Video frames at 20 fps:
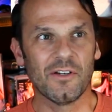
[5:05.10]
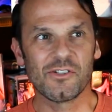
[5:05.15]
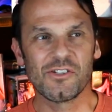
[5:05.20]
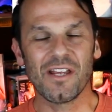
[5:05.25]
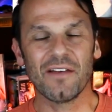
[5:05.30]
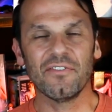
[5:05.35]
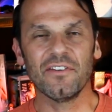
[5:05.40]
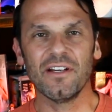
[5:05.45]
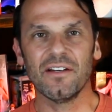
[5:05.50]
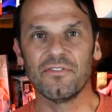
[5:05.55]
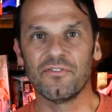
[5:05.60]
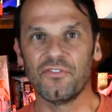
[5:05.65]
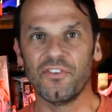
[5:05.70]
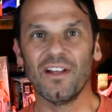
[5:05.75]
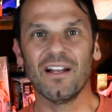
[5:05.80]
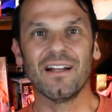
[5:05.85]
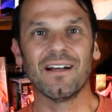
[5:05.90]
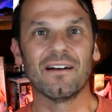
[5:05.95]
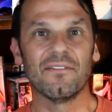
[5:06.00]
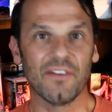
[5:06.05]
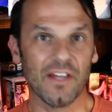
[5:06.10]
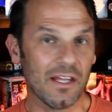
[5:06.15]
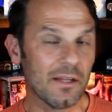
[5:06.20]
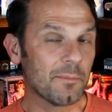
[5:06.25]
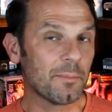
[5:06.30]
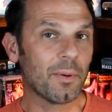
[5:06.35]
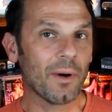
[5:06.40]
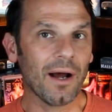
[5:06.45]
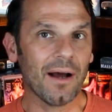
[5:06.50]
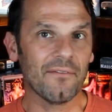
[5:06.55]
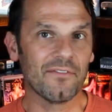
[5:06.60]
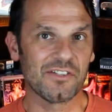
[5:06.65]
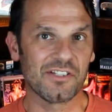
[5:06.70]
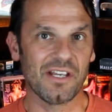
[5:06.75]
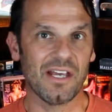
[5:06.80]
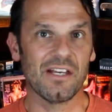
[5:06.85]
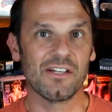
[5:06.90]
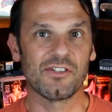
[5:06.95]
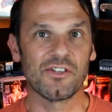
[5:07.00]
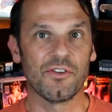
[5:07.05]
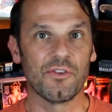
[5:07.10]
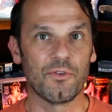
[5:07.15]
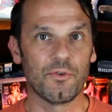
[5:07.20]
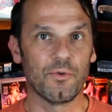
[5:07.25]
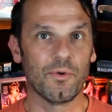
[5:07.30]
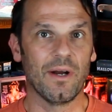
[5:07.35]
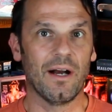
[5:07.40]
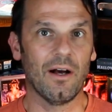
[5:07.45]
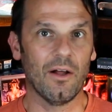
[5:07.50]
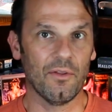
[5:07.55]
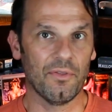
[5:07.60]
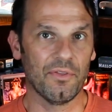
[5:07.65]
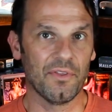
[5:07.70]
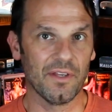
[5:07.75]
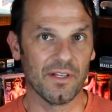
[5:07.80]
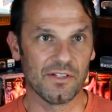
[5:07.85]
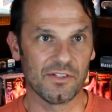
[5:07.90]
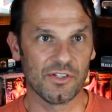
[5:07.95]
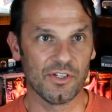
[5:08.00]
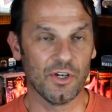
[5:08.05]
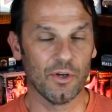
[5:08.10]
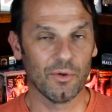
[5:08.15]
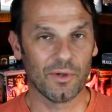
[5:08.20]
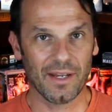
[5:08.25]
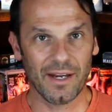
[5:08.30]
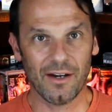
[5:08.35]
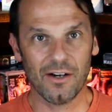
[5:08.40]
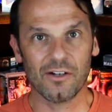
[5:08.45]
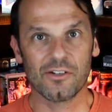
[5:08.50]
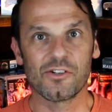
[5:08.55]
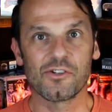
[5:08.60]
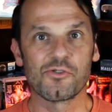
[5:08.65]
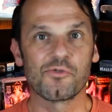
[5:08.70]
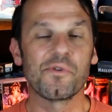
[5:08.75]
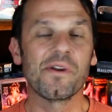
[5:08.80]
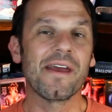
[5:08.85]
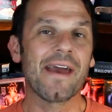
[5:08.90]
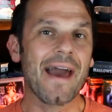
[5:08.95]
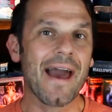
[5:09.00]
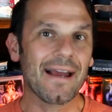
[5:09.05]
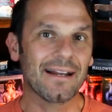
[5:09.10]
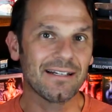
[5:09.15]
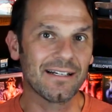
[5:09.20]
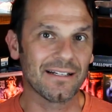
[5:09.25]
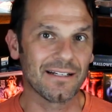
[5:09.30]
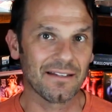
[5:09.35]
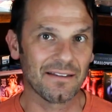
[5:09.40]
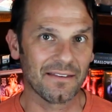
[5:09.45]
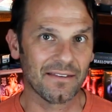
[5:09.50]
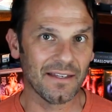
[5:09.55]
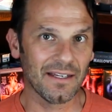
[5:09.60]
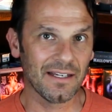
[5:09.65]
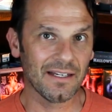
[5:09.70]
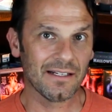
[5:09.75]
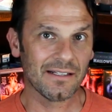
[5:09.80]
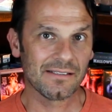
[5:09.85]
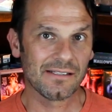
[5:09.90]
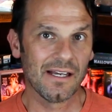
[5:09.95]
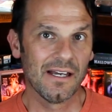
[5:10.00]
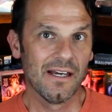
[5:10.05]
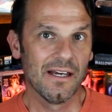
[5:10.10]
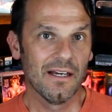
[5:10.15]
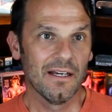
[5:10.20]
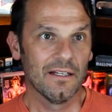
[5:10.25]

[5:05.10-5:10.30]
there's definitely a feeling of improvisation throughout this, you know, characters reacting to things